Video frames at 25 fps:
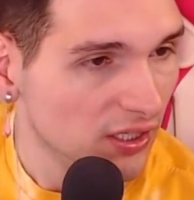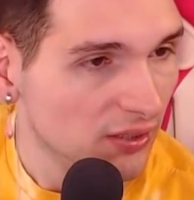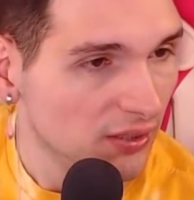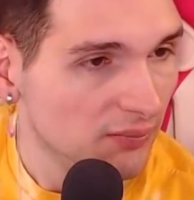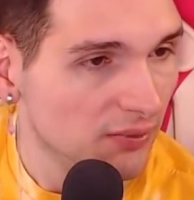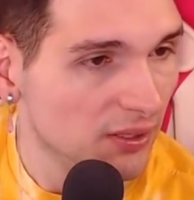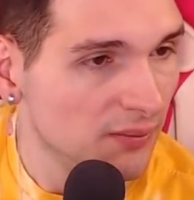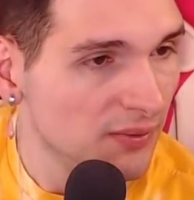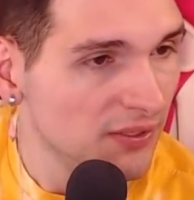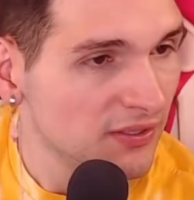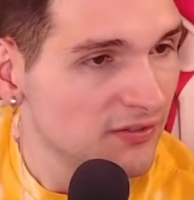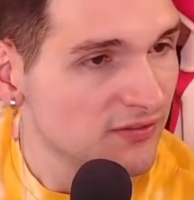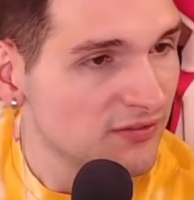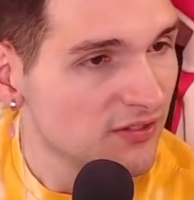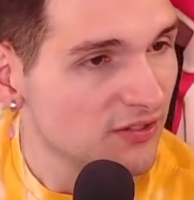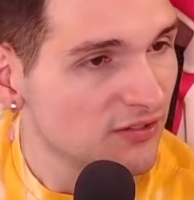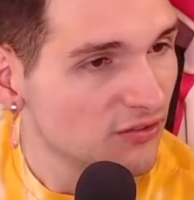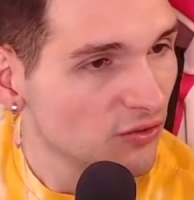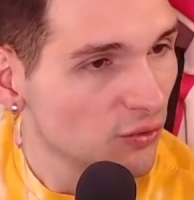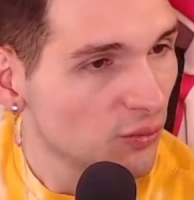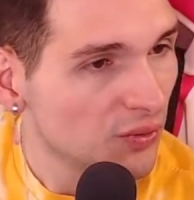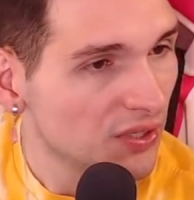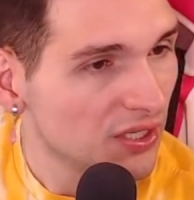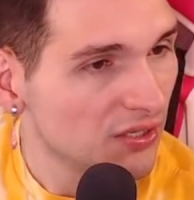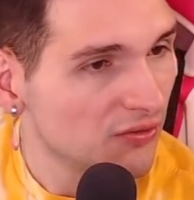Maybe it's this
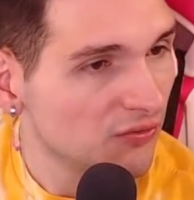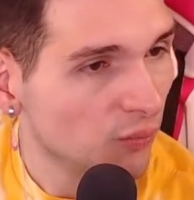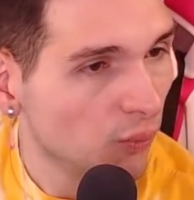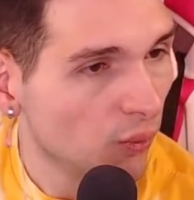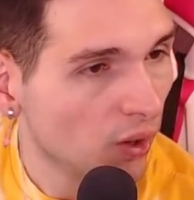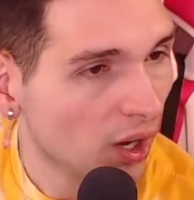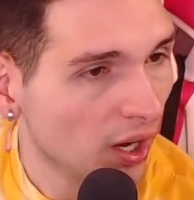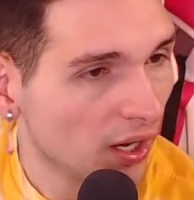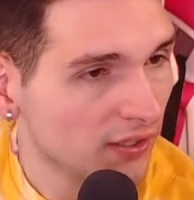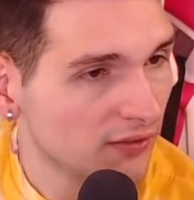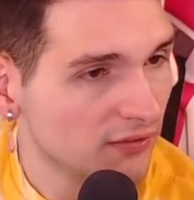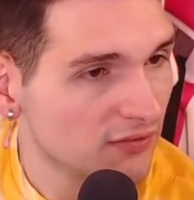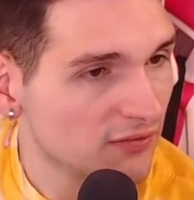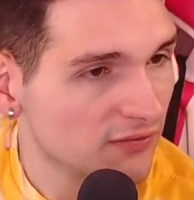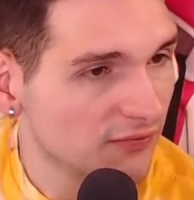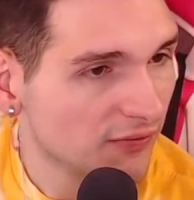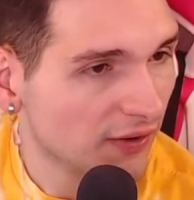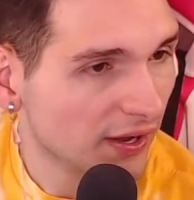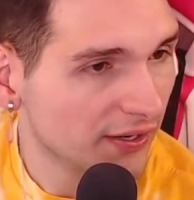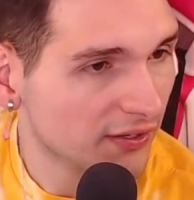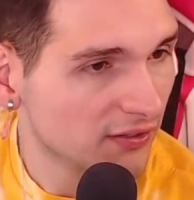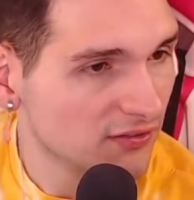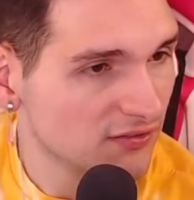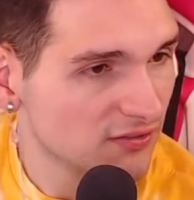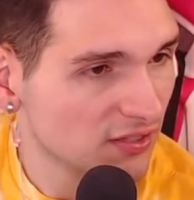Queen of Wands
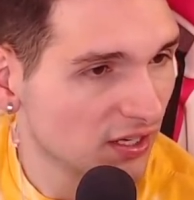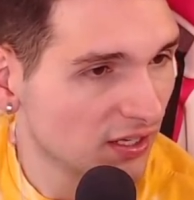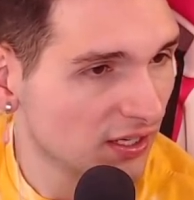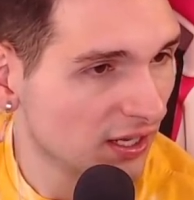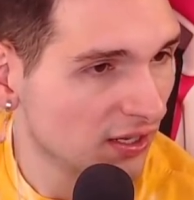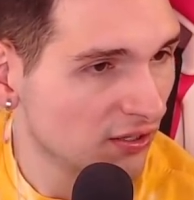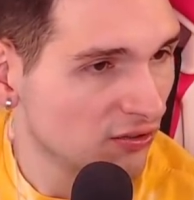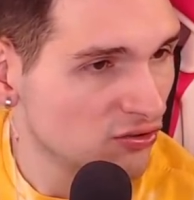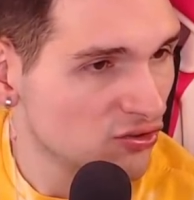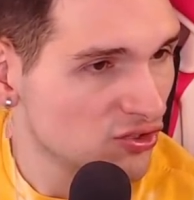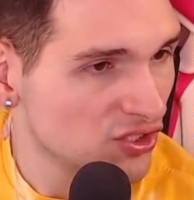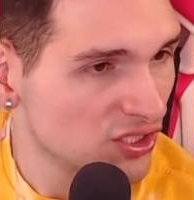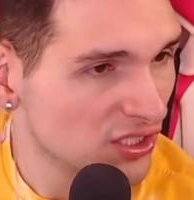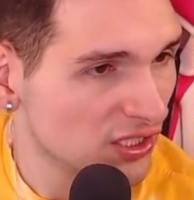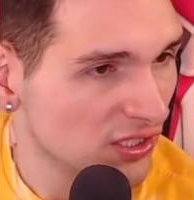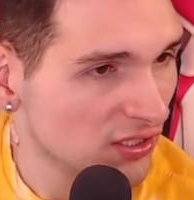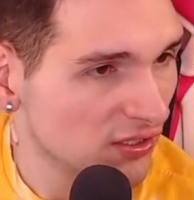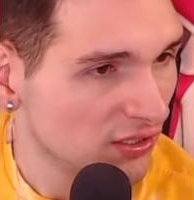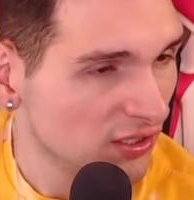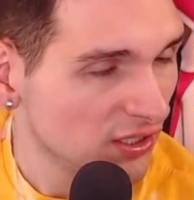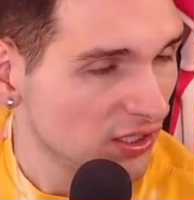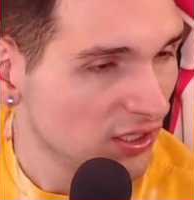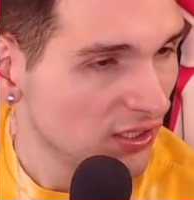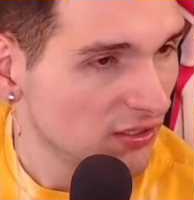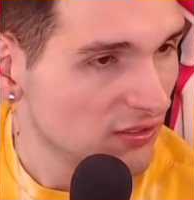fire sign energy.
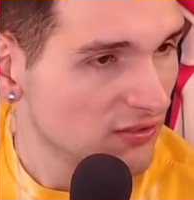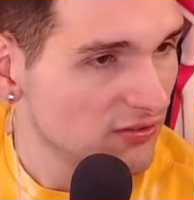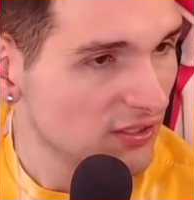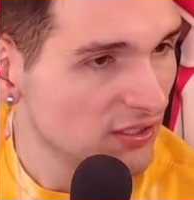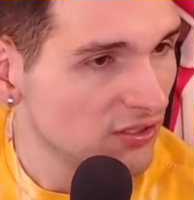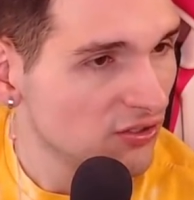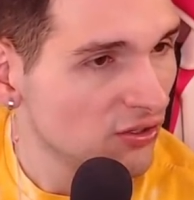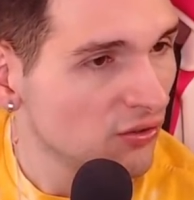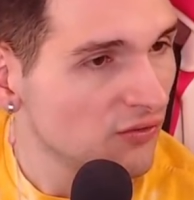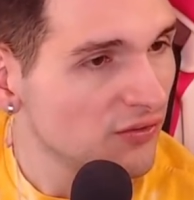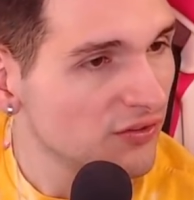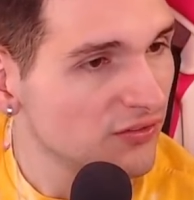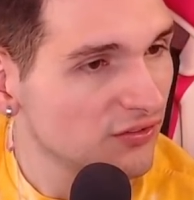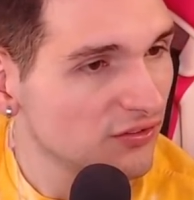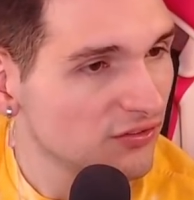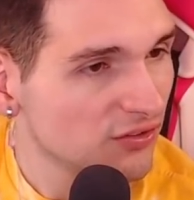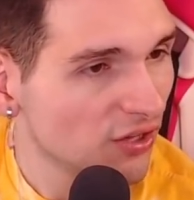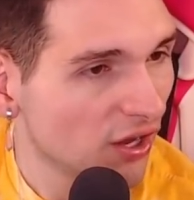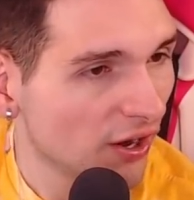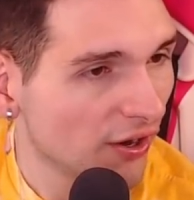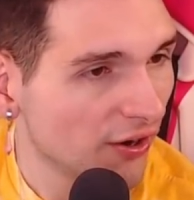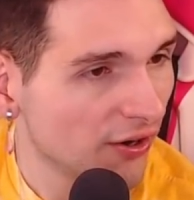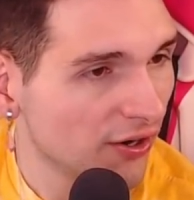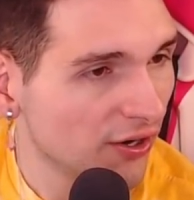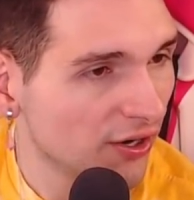Because I know this is
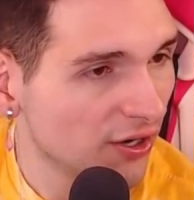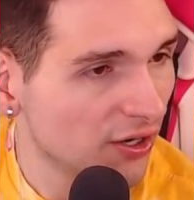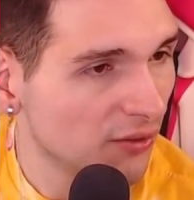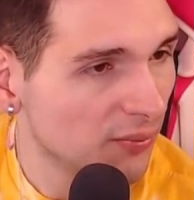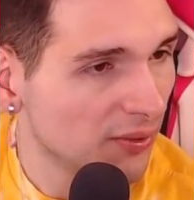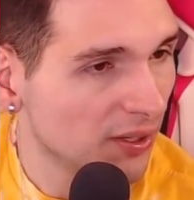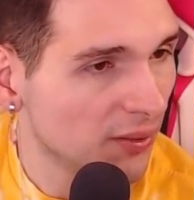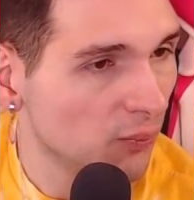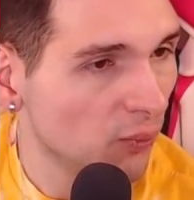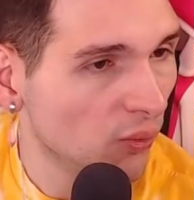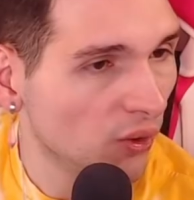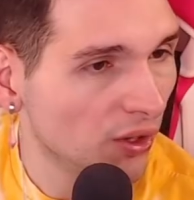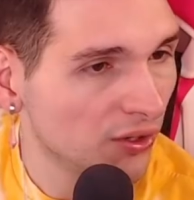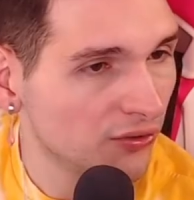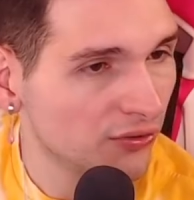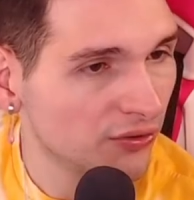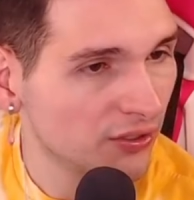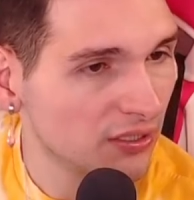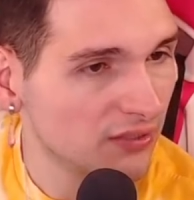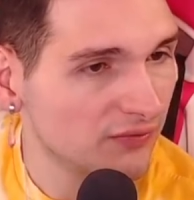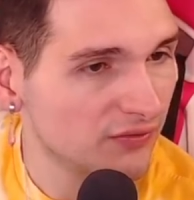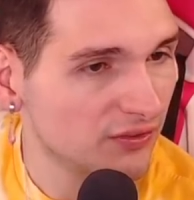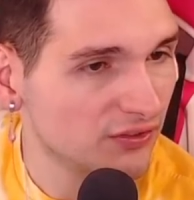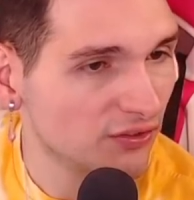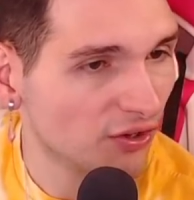her, but I'm wondering
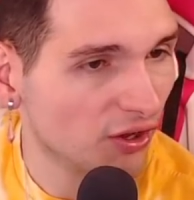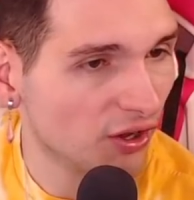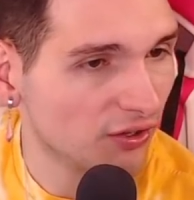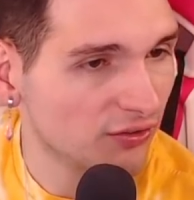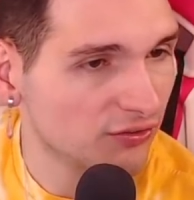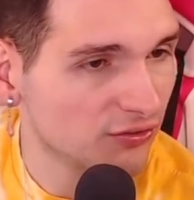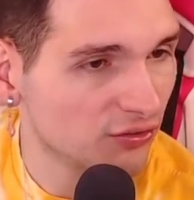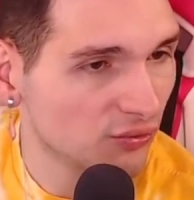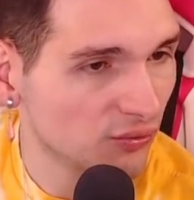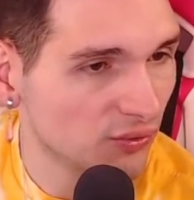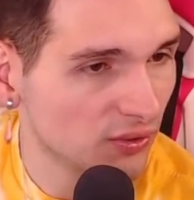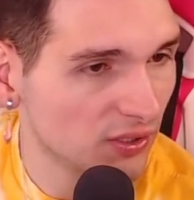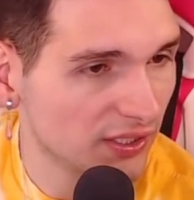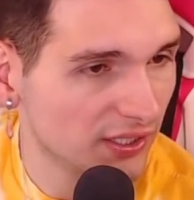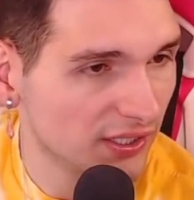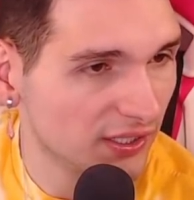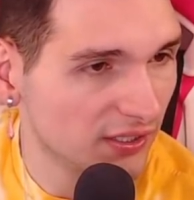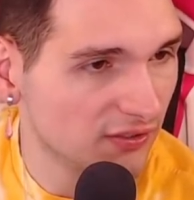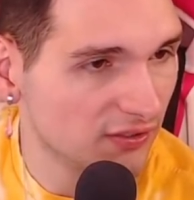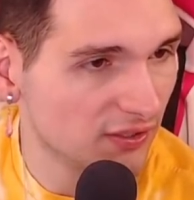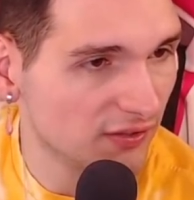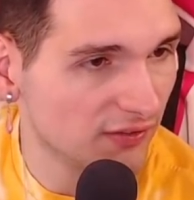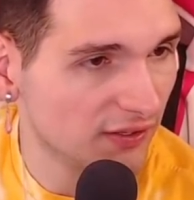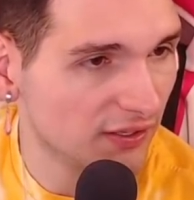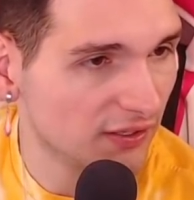if it's also related
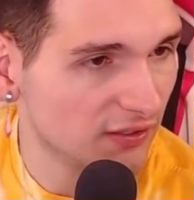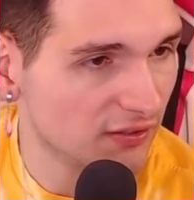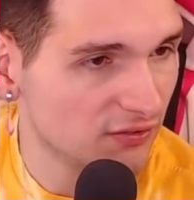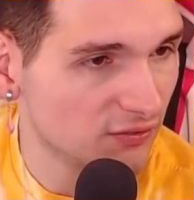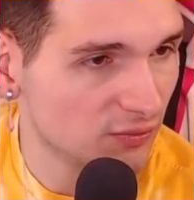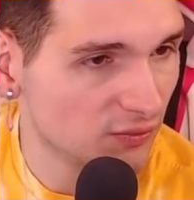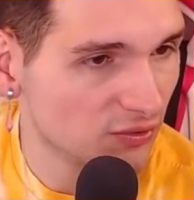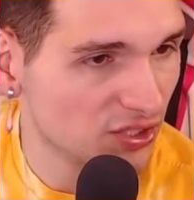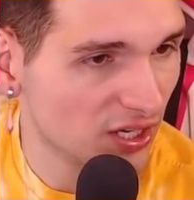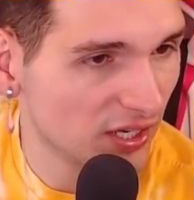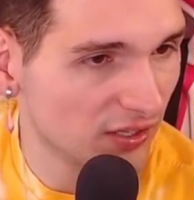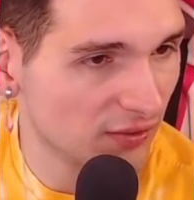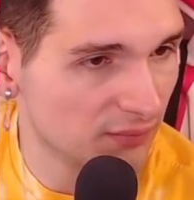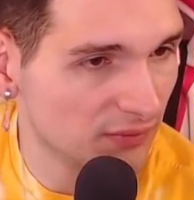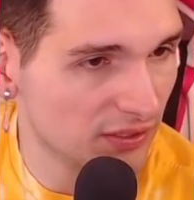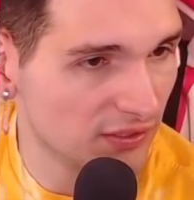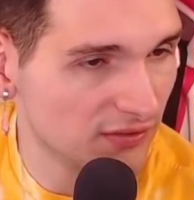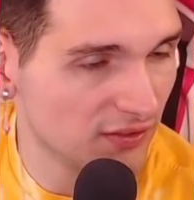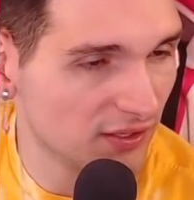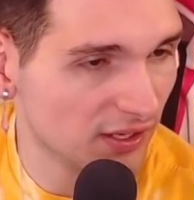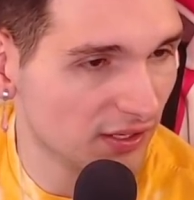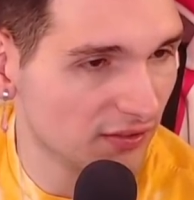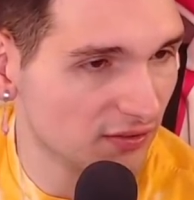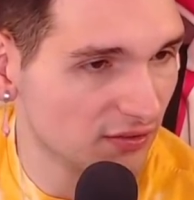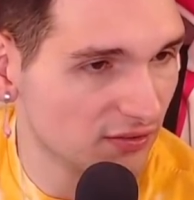to this, which means
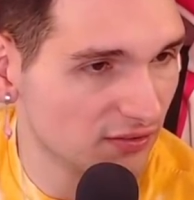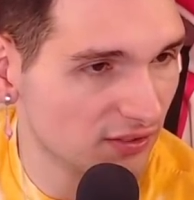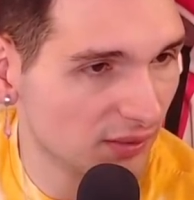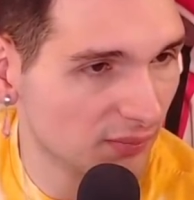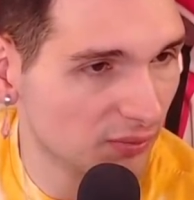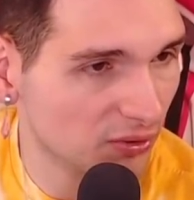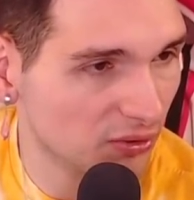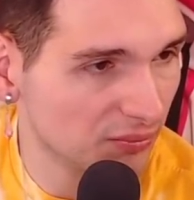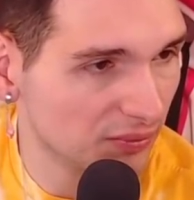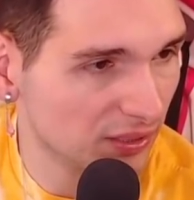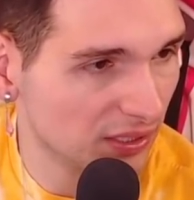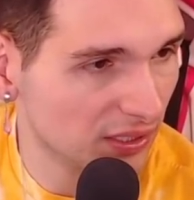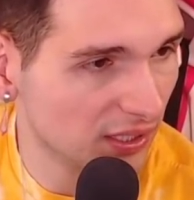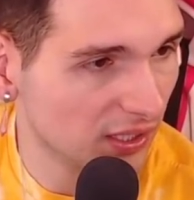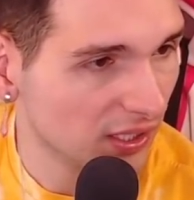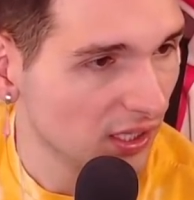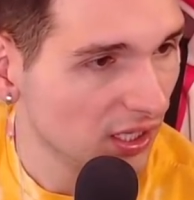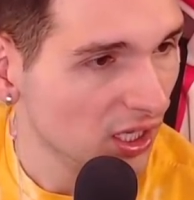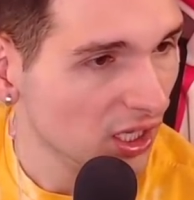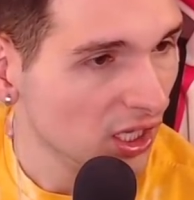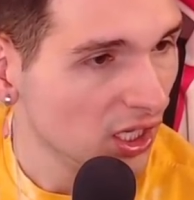it has a double meaning.